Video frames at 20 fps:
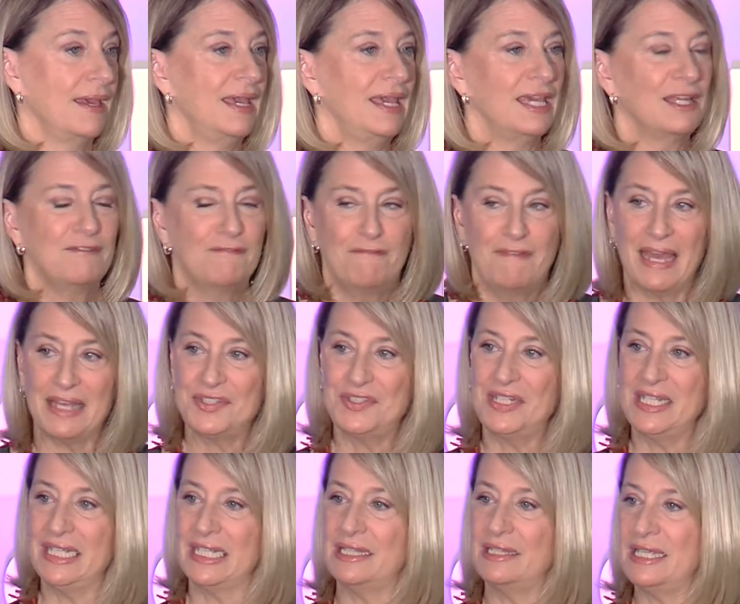
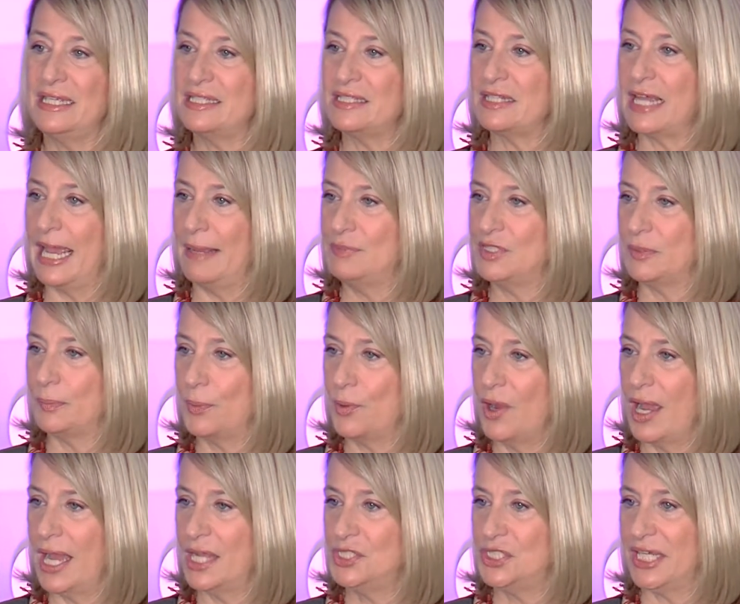Investing in these types of
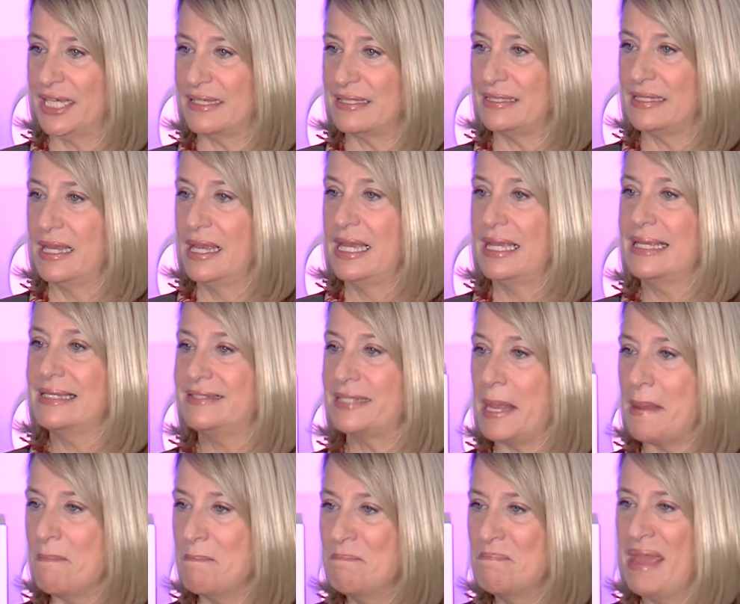projects is
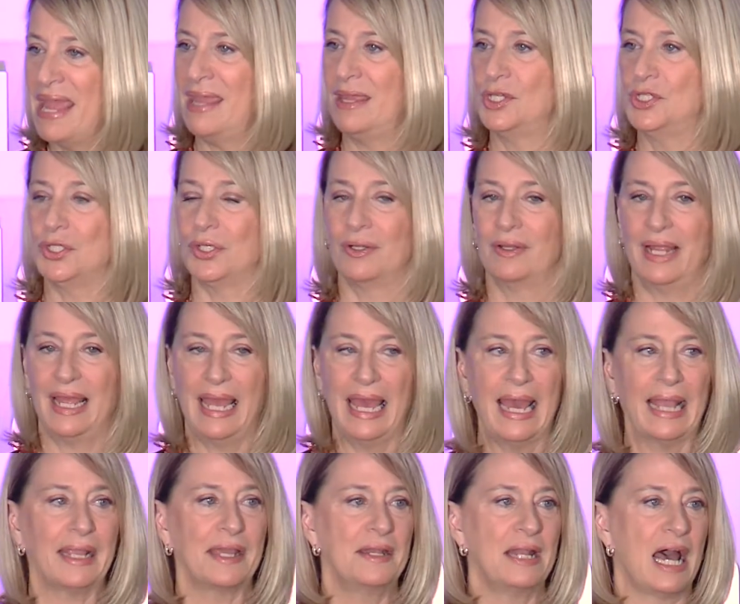a major
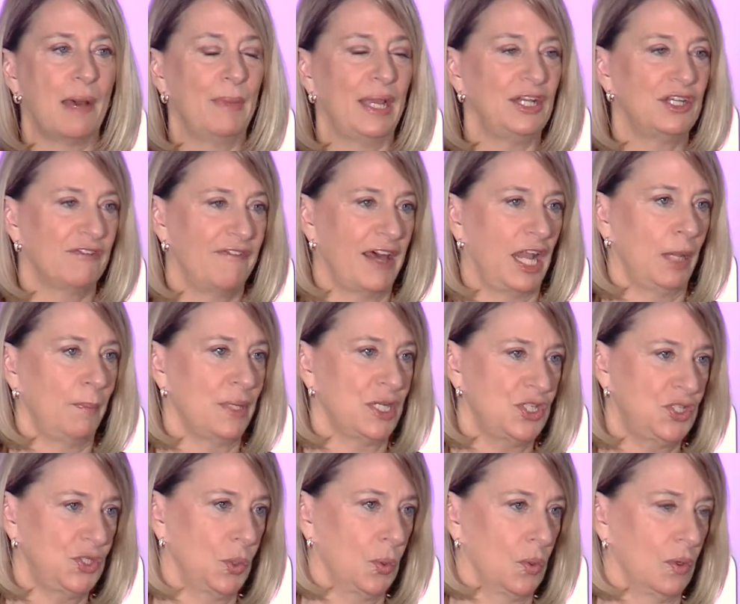economic
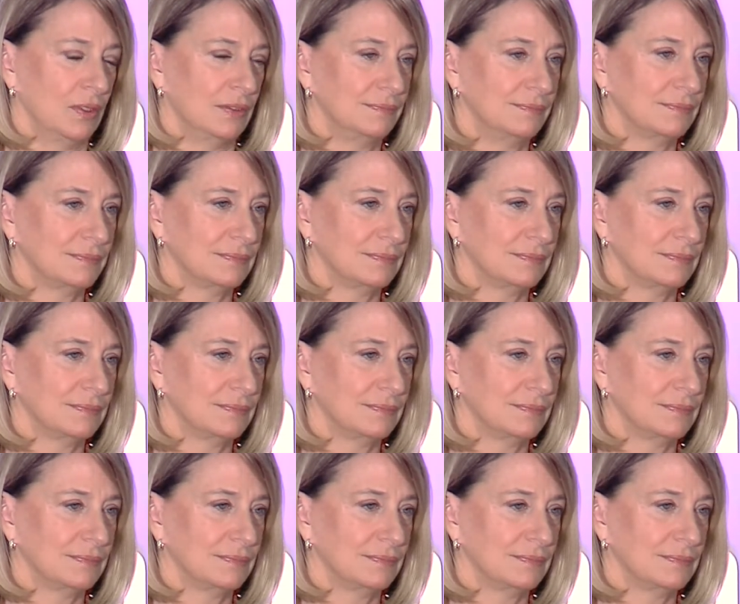development tool.